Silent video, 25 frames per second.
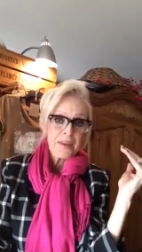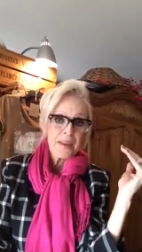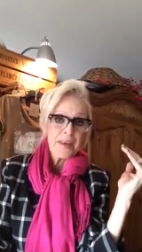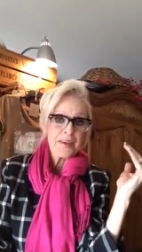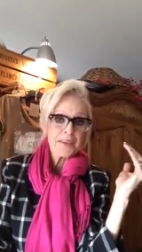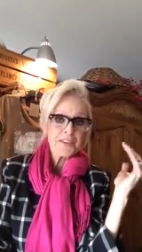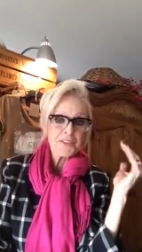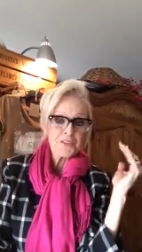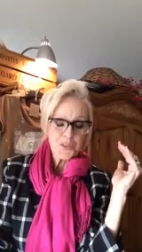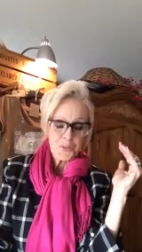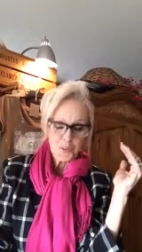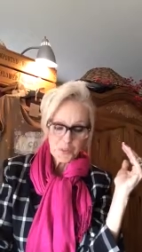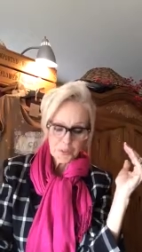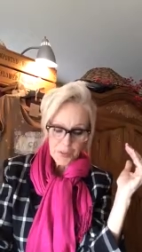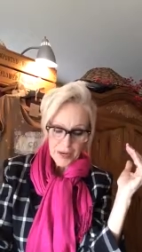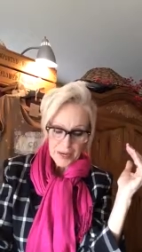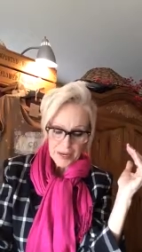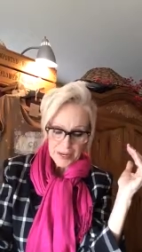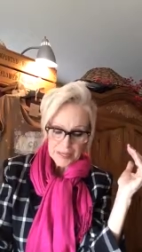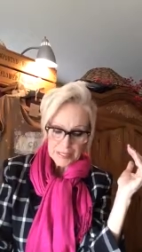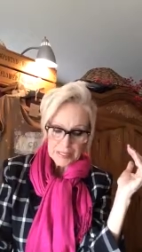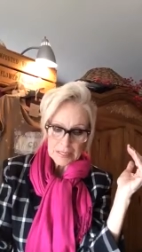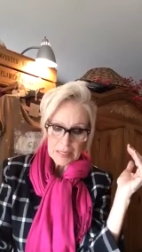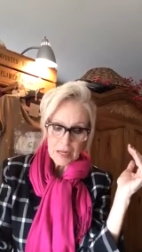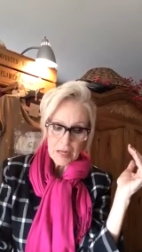As the
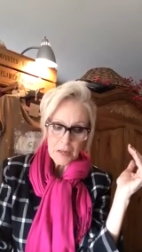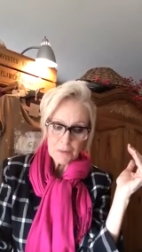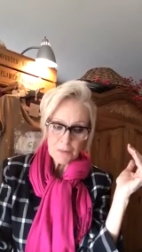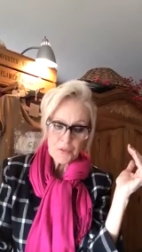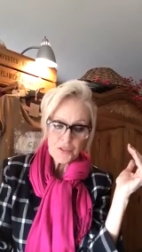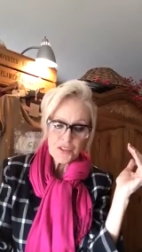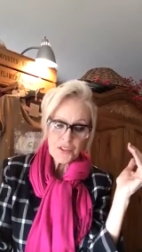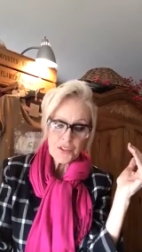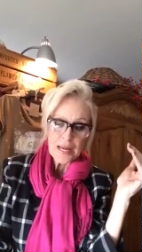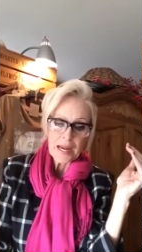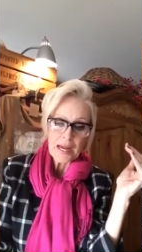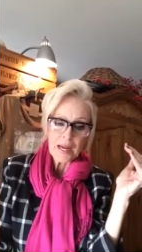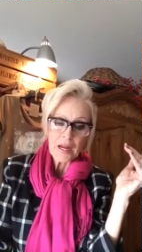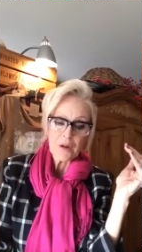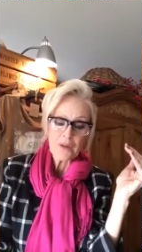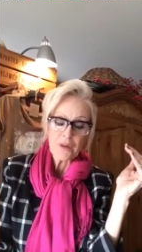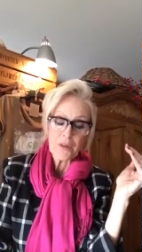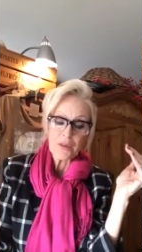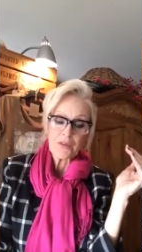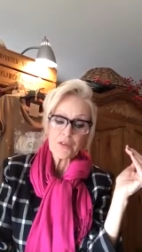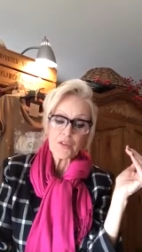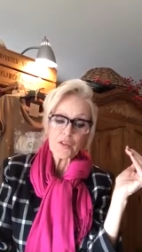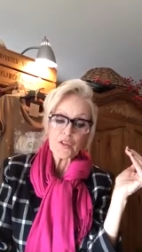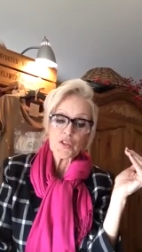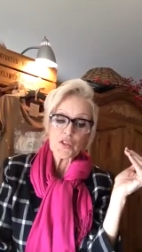rain comes down
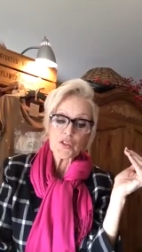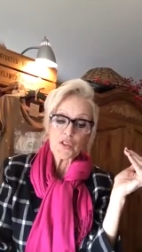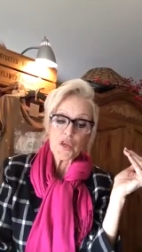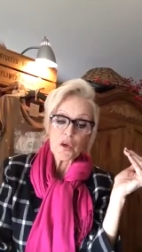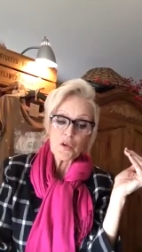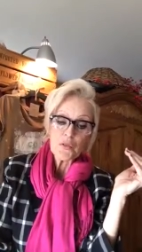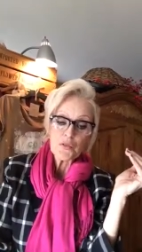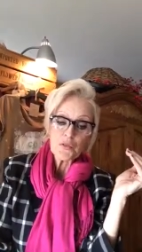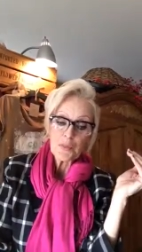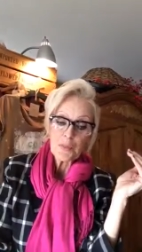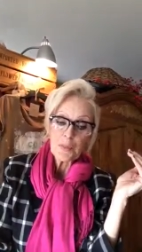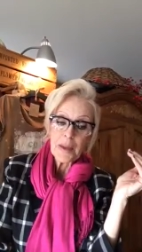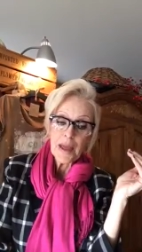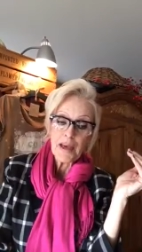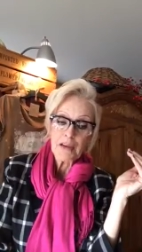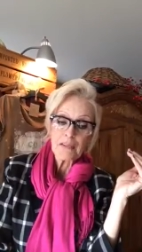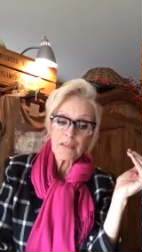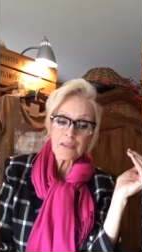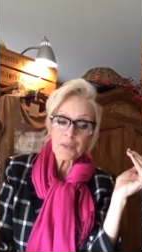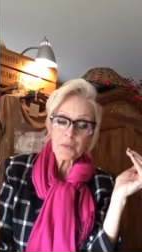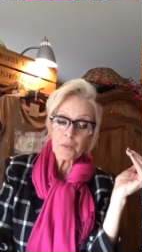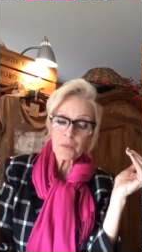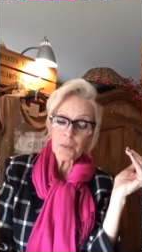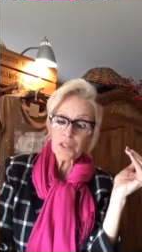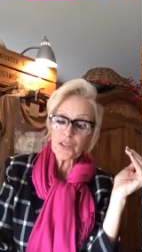and the snow from
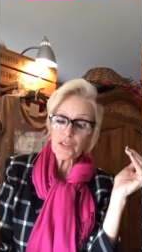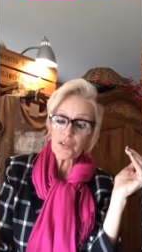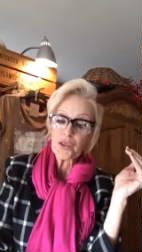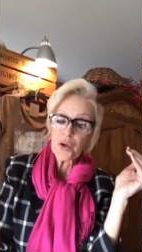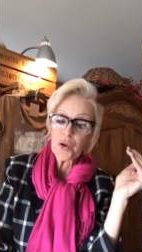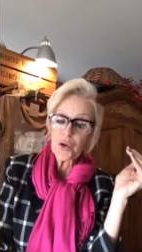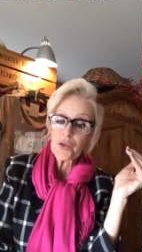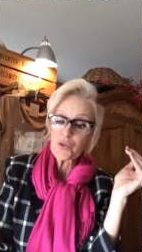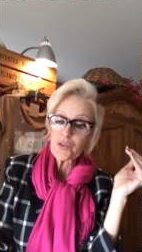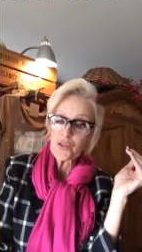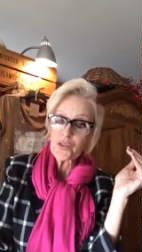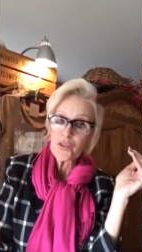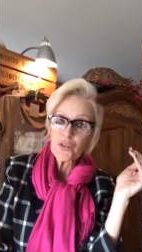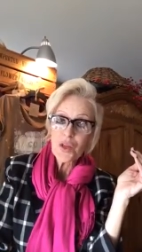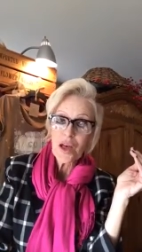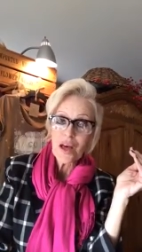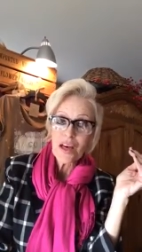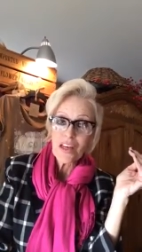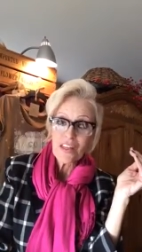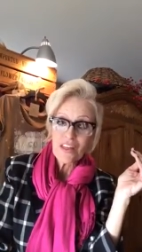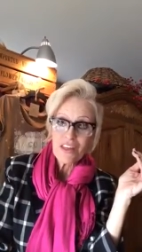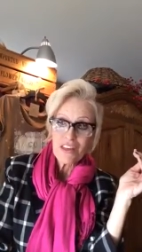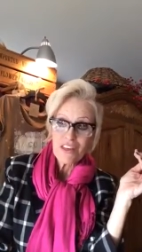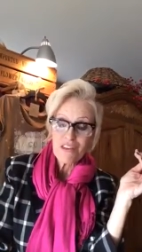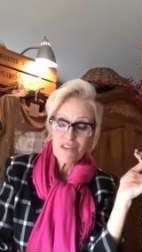heaven and returns
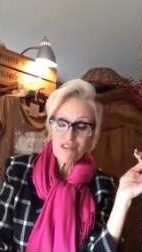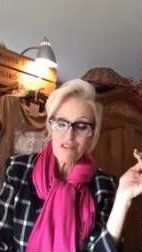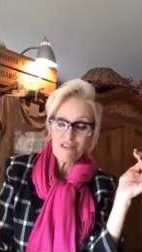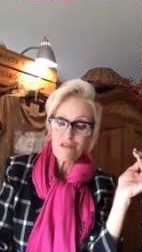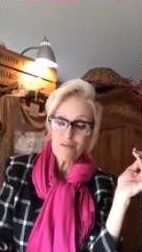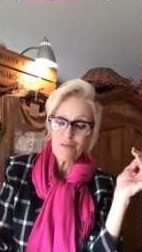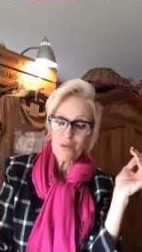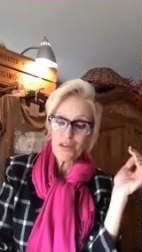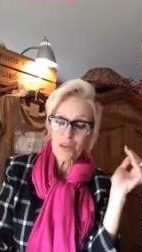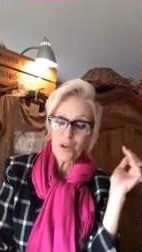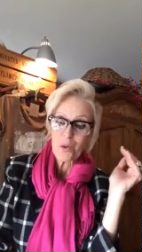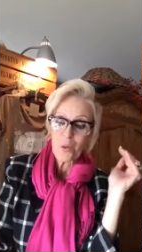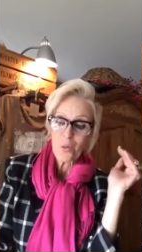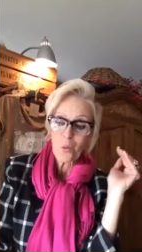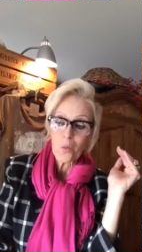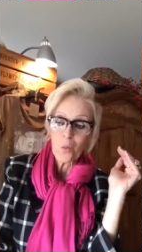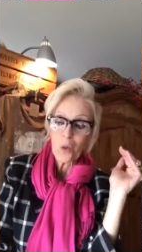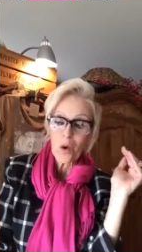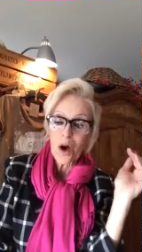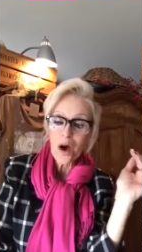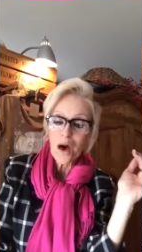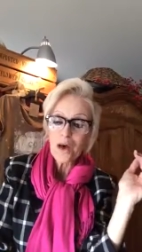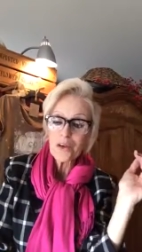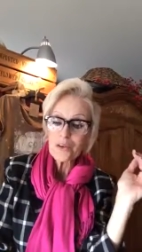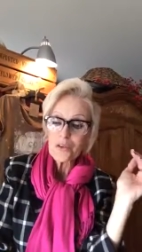not thither, but it
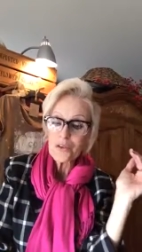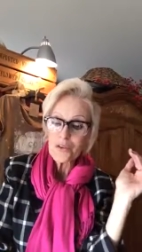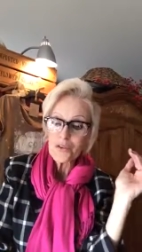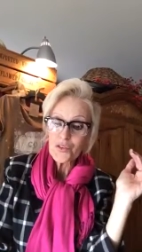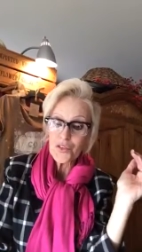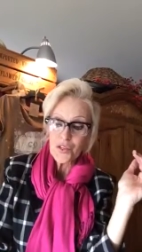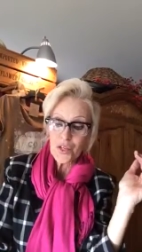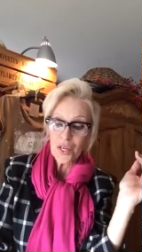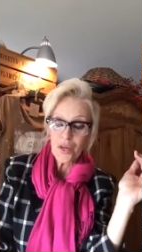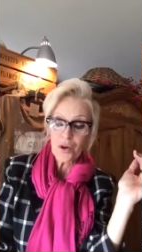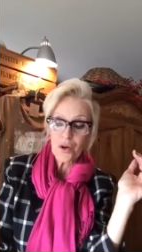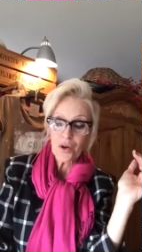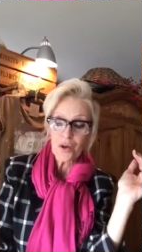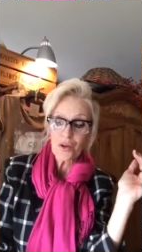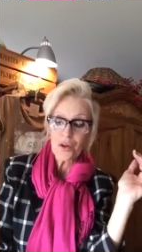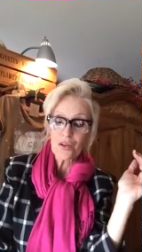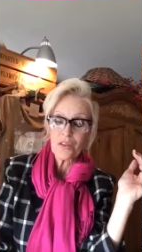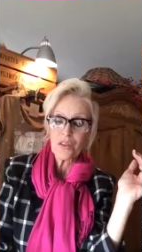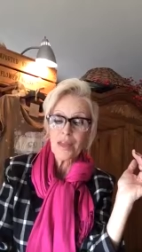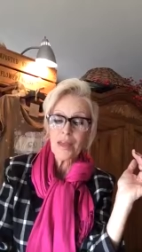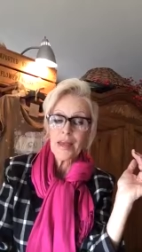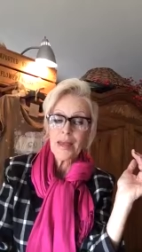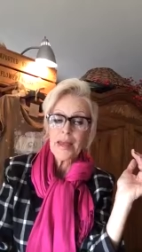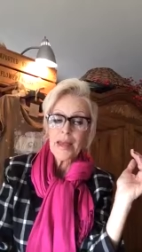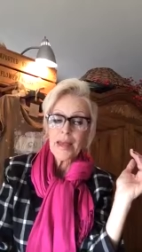waters the
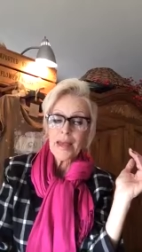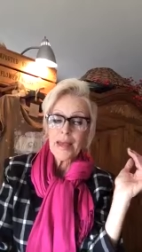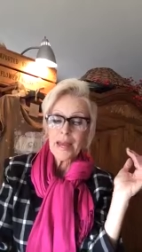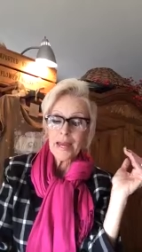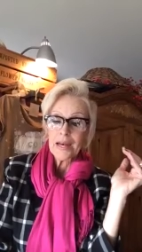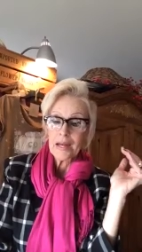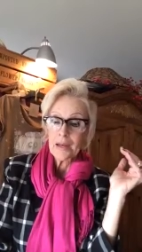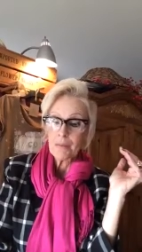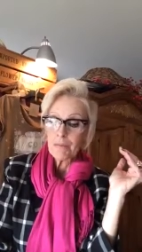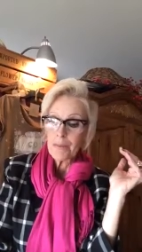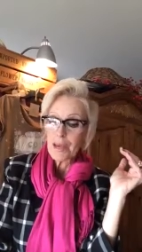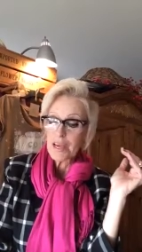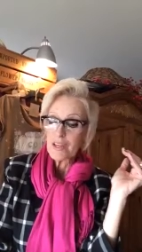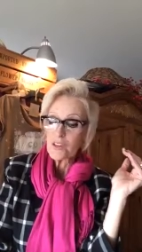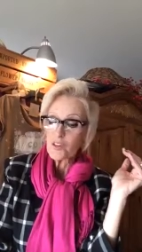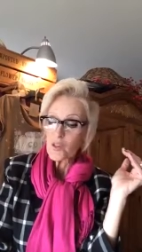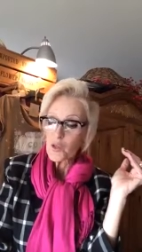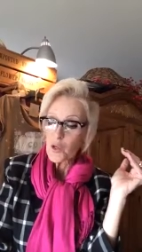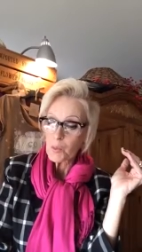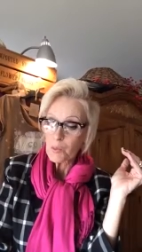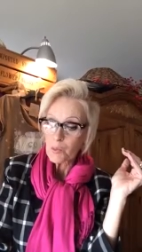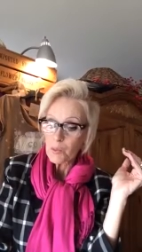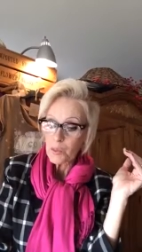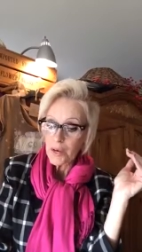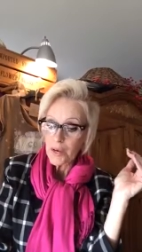earth and it makes
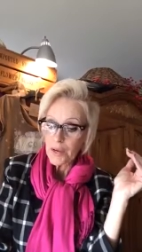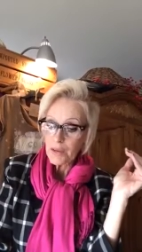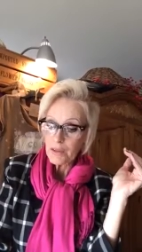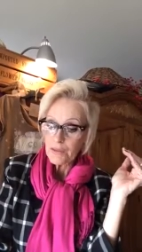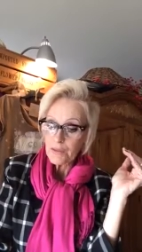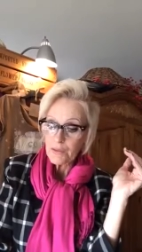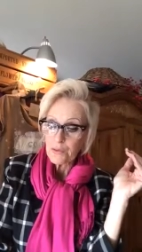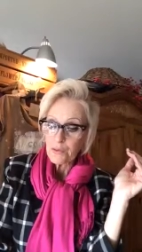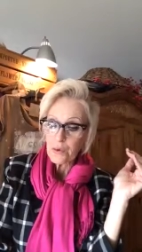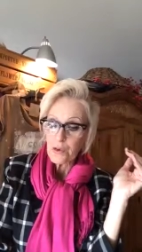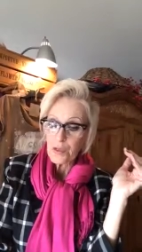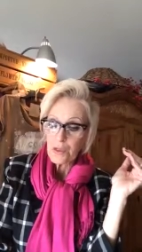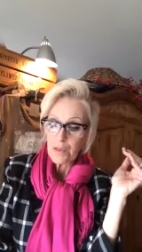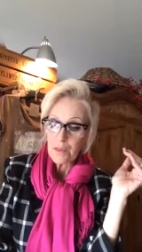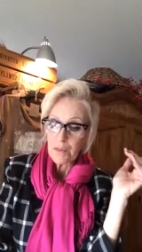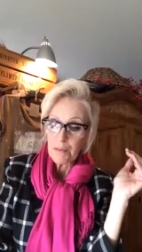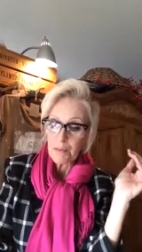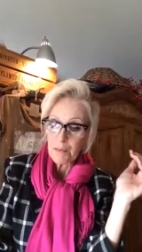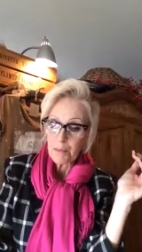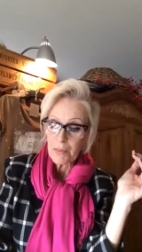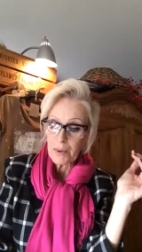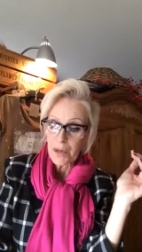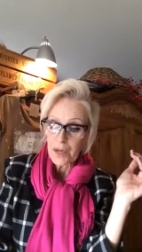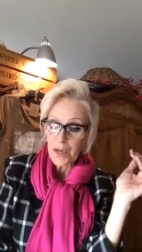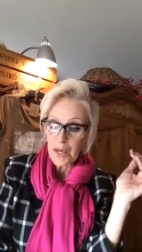it bring forth
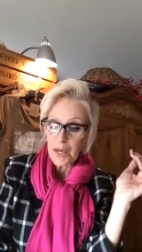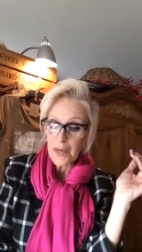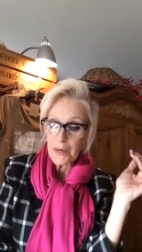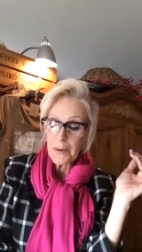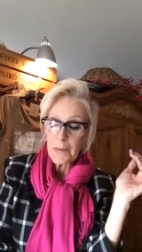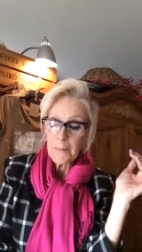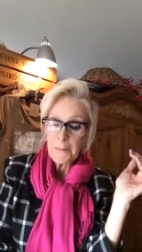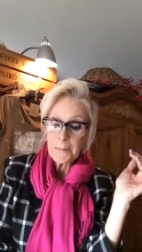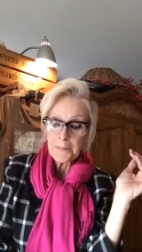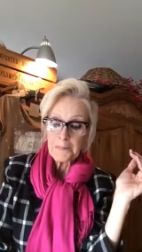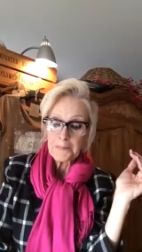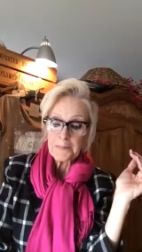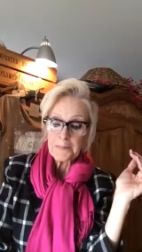and bud